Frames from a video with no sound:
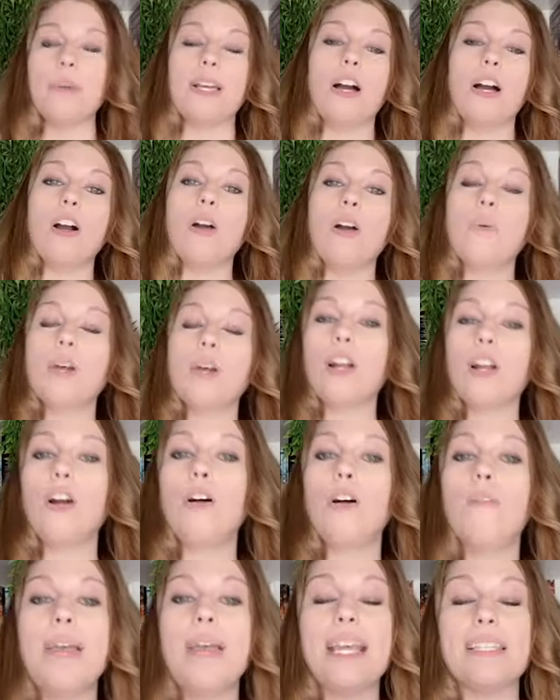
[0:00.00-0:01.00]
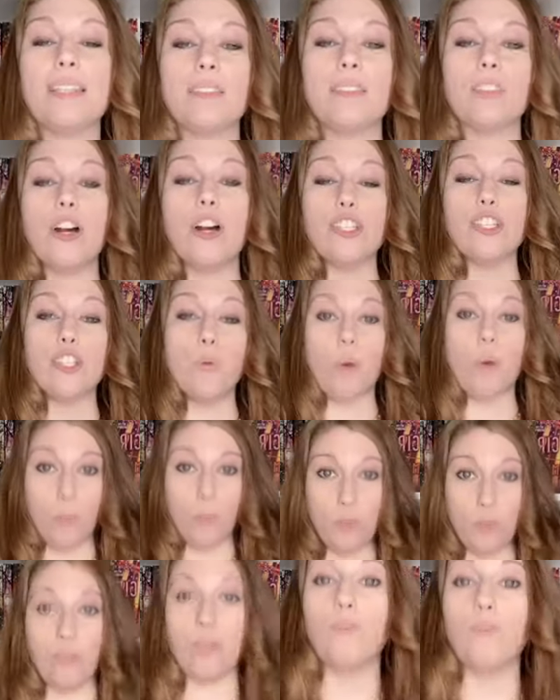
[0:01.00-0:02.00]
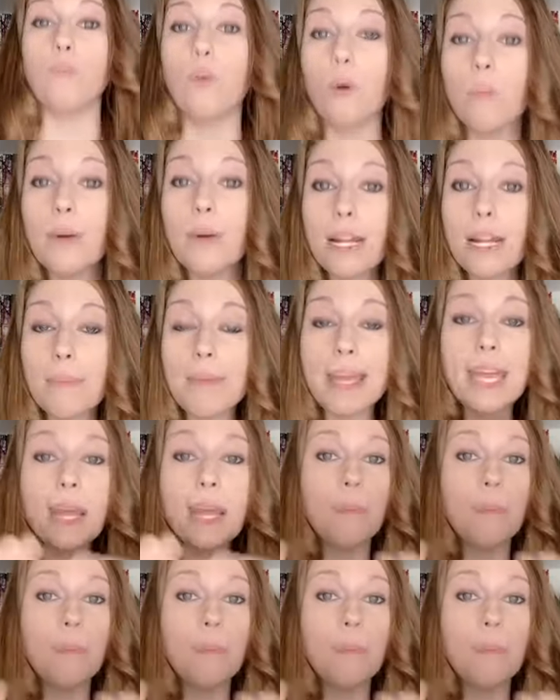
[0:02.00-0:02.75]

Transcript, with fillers: We all go at our own pace. As long as you are moving forward and making